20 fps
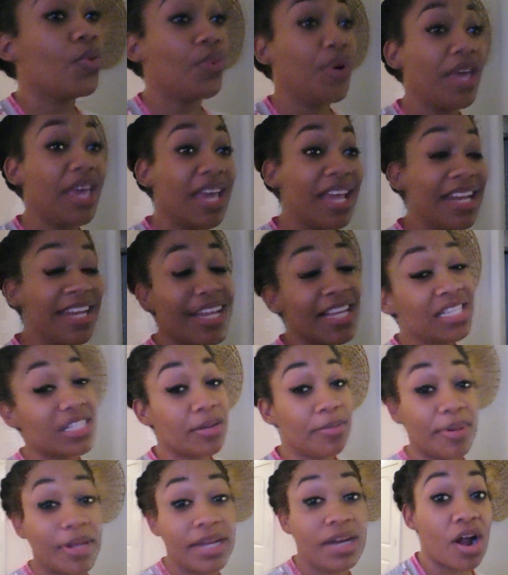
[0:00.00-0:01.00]
We
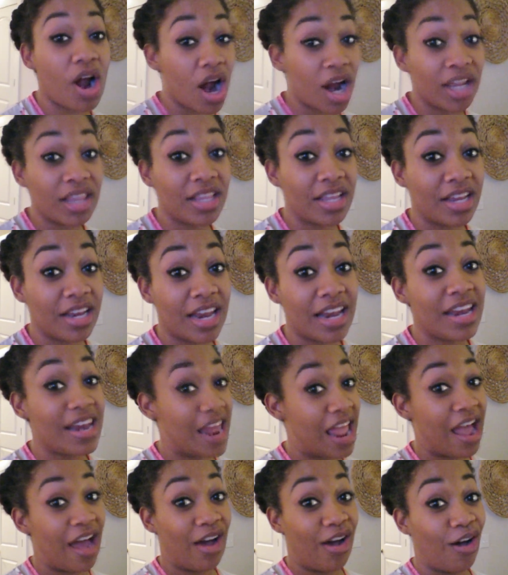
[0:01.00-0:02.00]
discipline Harlan
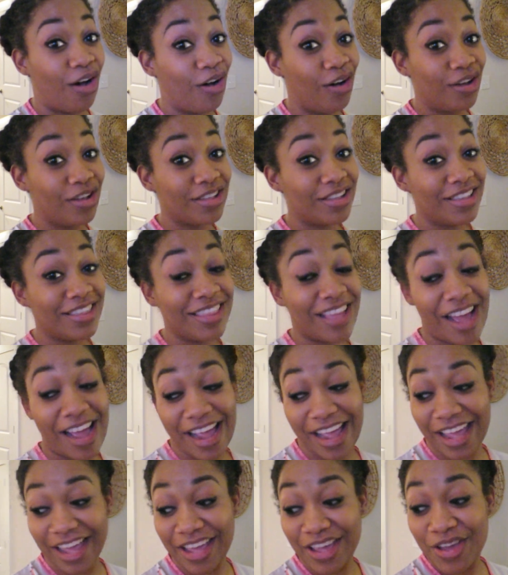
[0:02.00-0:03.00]
now.
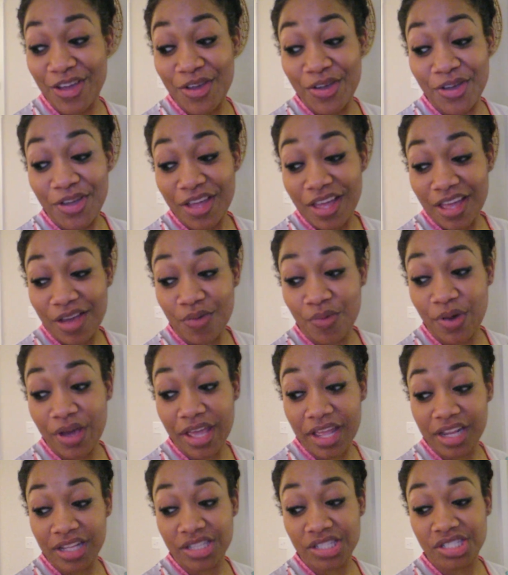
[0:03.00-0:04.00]
Like,
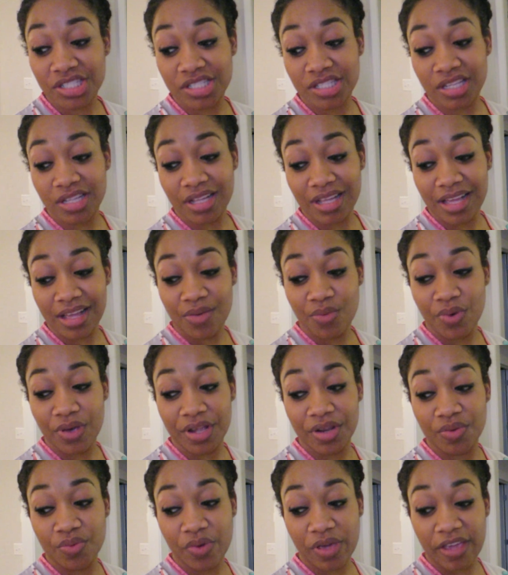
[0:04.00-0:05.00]
when
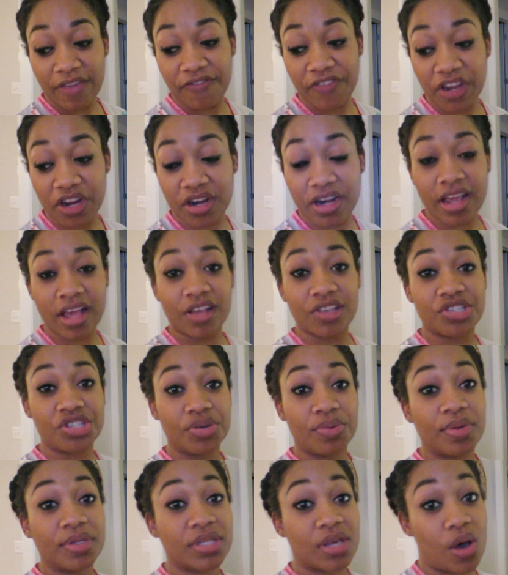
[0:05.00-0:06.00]
when we figured out
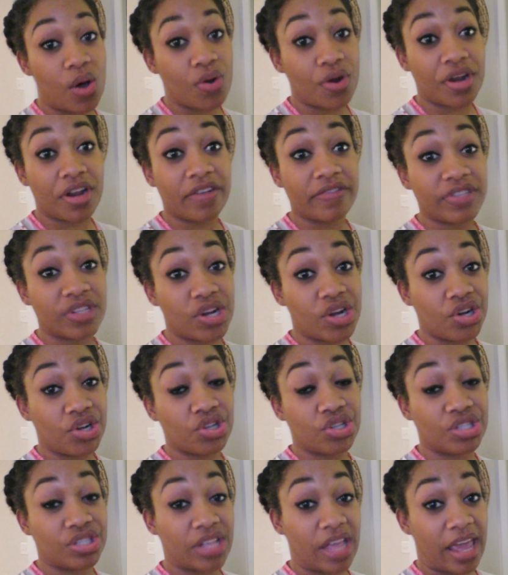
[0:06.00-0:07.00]
she was old enough to
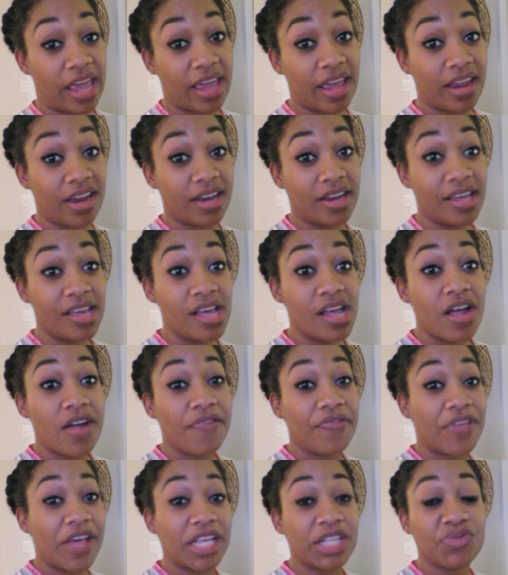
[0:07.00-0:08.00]
understand,
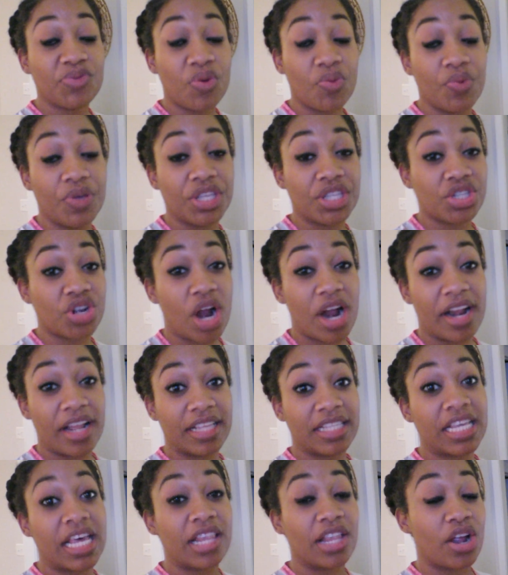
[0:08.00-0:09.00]
that's when we started
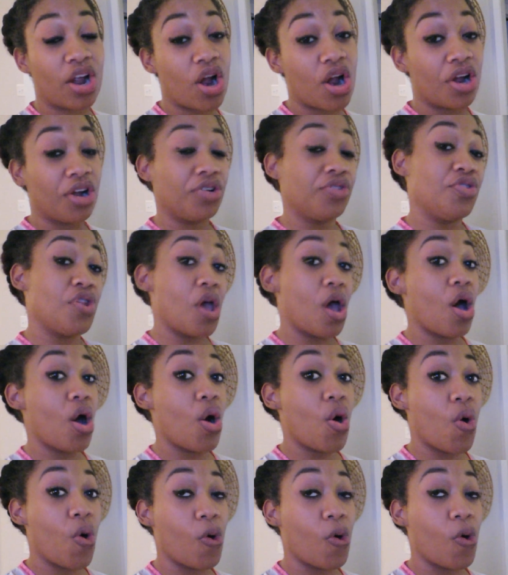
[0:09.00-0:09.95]
telling her no.